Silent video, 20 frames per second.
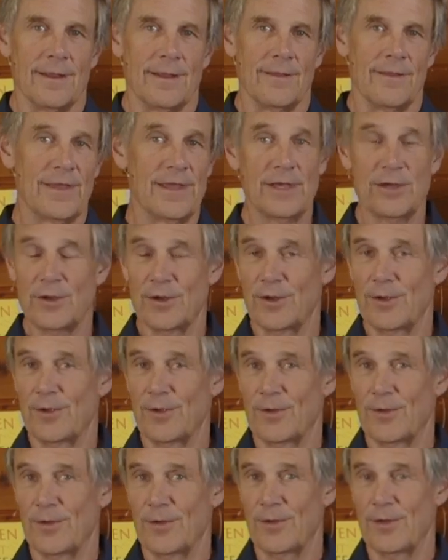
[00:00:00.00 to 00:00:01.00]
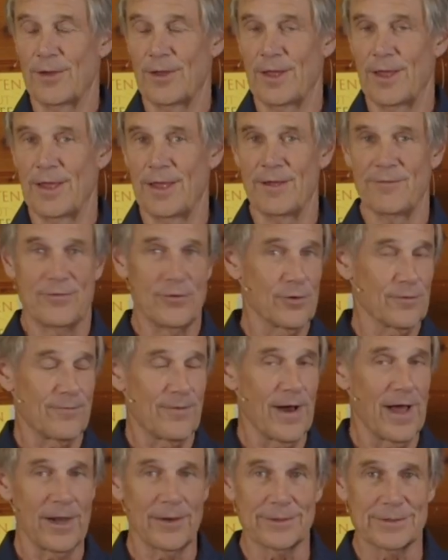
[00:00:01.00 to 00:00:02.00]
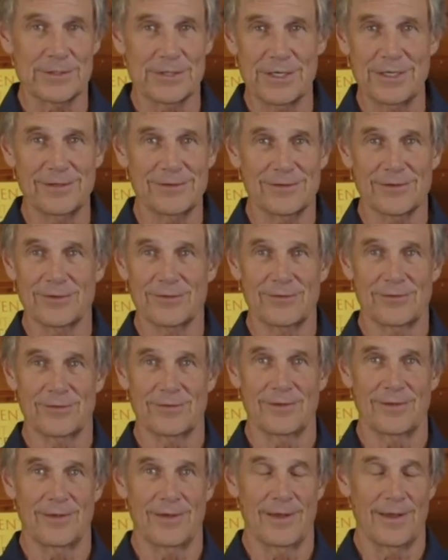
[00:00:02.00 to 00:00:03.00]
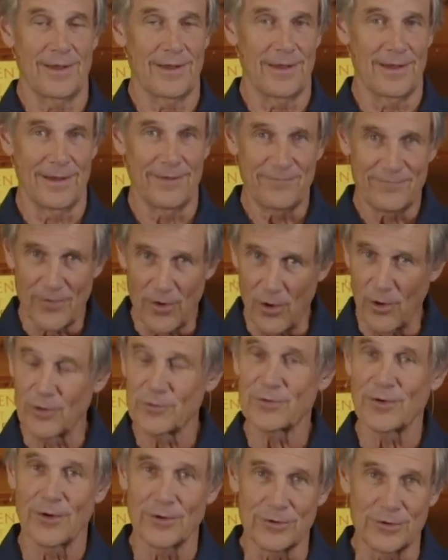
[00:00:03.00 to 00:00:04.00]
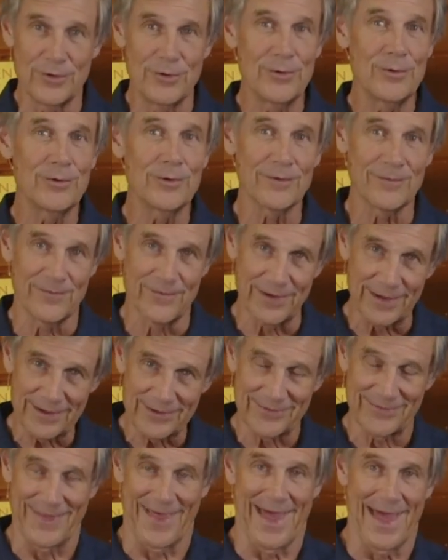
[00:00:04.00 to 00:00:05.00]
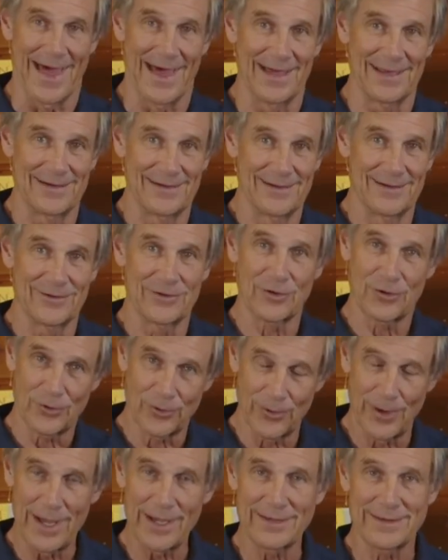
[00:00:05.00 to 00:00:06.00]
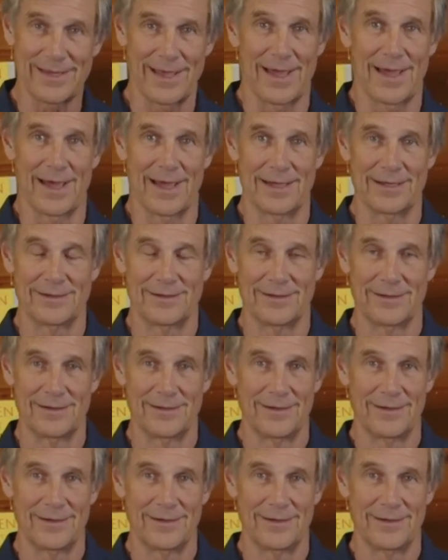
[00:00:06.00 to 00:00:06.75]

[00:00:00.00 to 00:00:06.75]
then if you're following Jesus, it falls on you to fix that, to correct that.